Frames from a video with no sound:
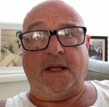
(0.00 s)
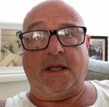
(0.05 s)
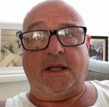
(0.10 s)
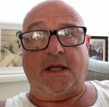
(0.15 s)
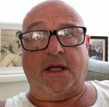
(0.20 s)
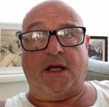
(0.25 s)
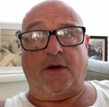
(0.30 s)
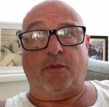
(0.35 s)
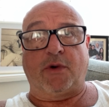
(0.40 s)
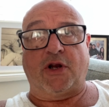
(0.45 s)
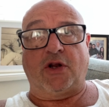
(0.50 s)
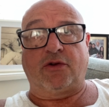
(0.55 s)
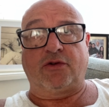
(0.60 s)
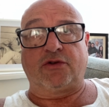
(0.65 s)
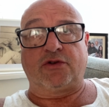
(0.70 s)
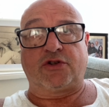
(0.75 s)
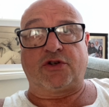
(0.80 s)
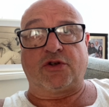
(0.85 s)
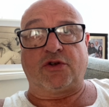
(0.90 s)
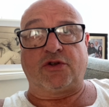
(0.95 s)
went
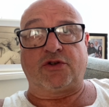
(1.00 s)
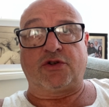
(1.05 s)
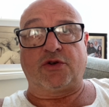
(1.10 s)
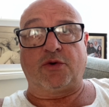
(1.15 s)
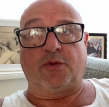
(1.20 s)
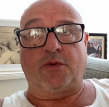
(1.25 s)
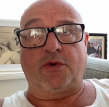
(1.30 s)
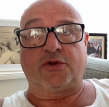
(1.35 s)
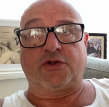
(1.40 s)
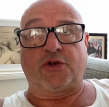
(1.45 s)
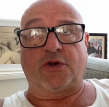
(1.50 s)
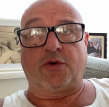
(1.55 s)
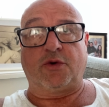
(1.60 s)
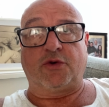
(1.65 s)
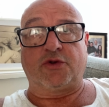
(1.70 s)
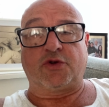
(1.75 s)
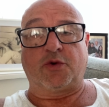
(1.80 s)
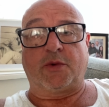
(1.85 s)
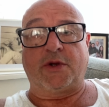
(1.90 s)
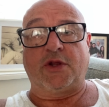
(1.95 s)
on to
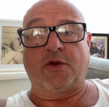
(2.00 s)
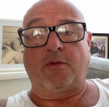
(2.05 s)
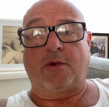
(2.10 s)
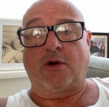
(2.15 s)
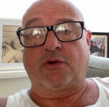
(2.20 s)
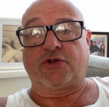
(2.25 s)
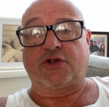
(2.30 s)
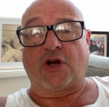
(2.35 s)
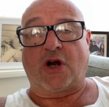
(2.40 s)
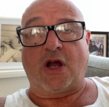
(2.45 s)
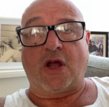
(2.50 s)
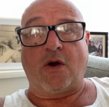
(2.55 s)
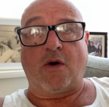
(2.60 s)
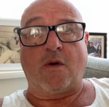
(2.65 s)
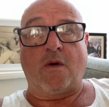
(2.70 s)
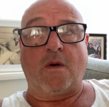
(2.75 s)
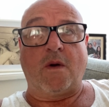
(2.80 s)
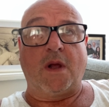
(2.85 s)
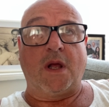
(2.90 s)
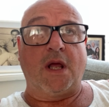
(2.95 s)
win the world
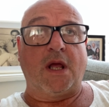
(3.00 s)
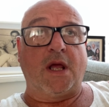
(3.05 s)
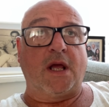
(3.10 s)
title,